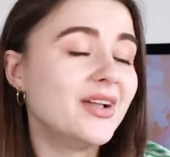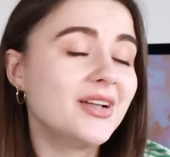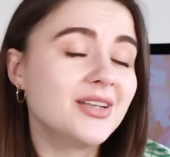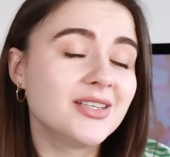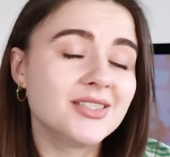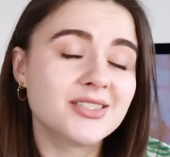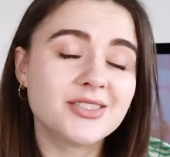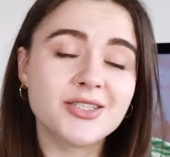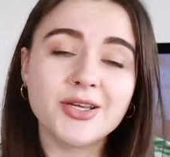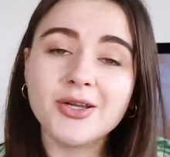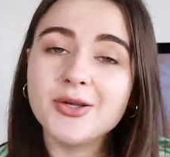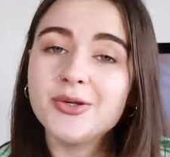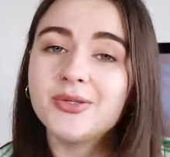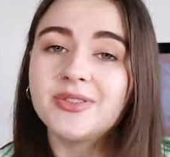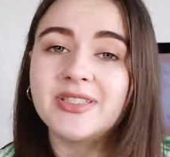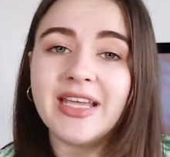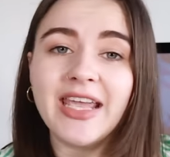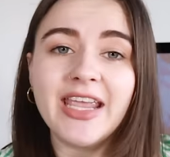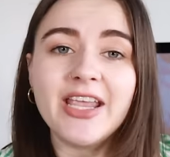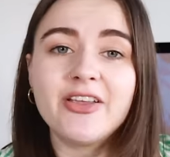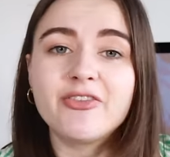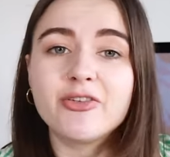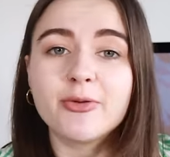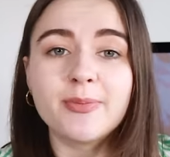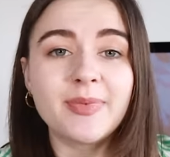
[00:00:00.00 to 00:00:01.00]
So
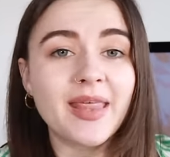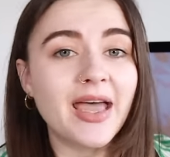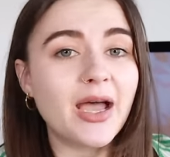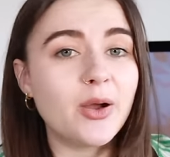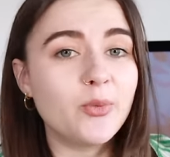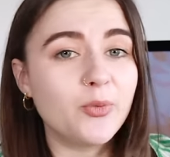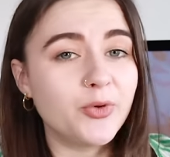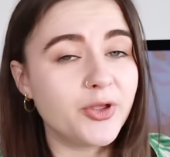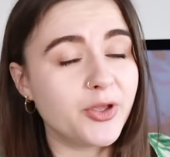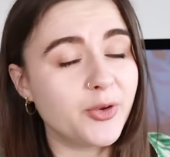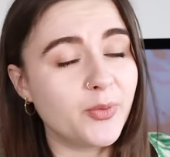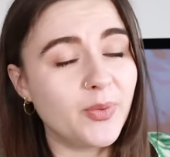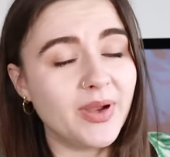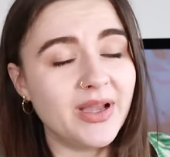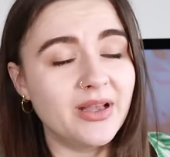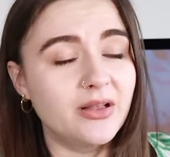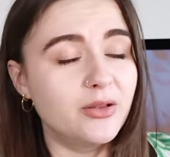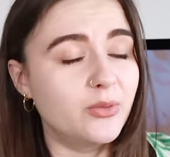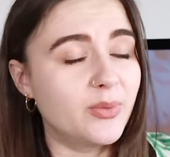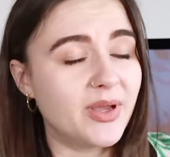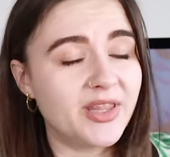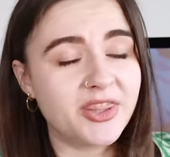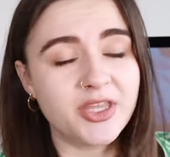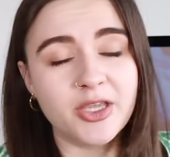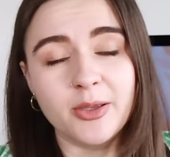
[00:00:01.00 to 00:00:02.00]
take from that what you will,
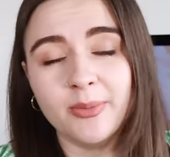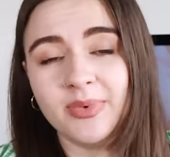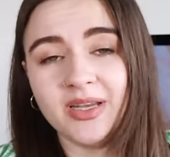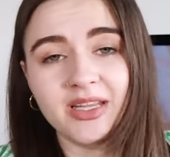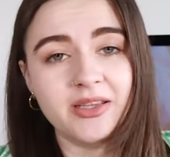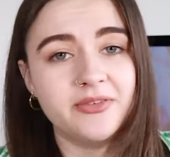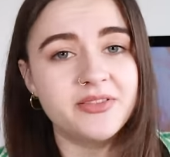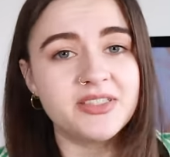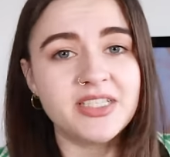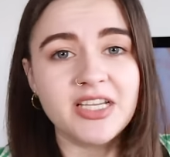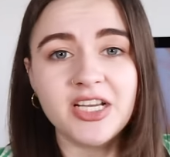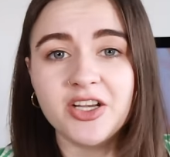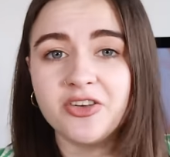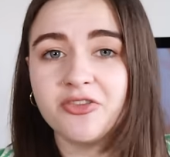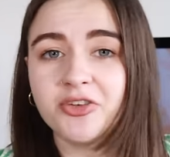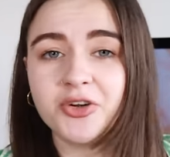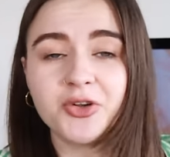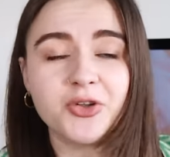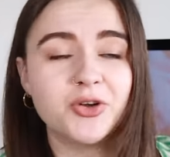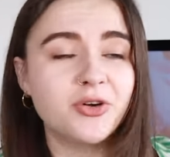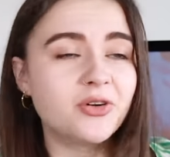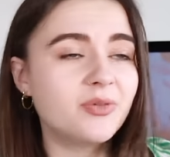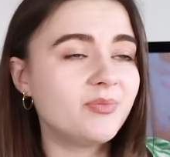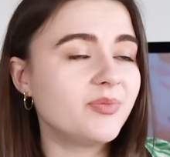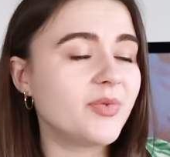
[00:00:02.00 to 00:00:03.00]
whether you believe Sheila or
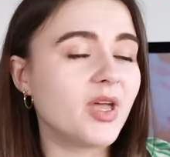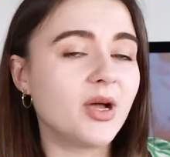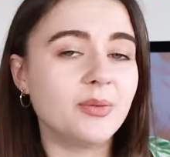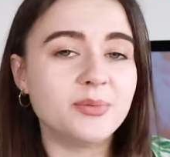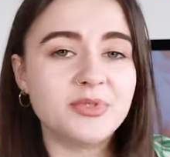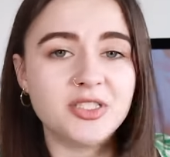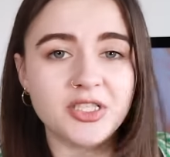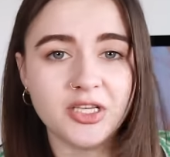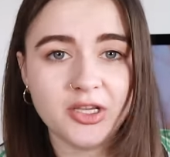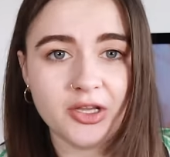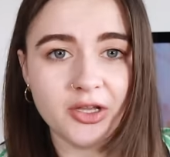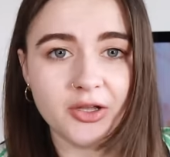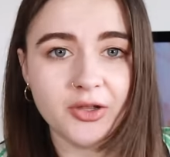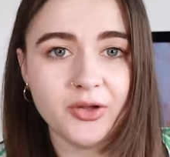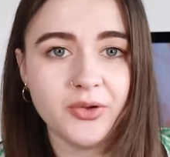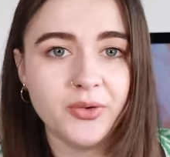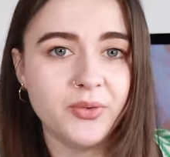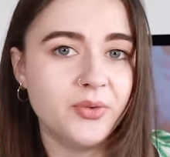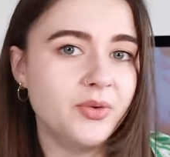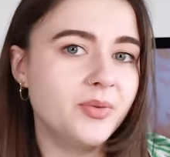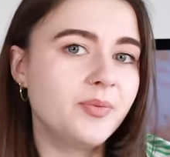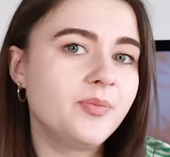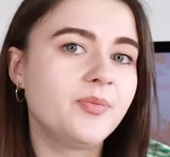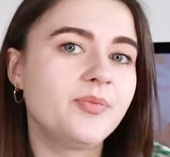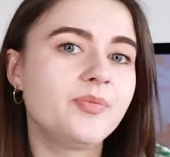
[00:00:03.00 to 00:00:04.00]
not, up to
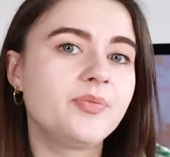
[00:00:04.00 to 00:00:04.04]
you.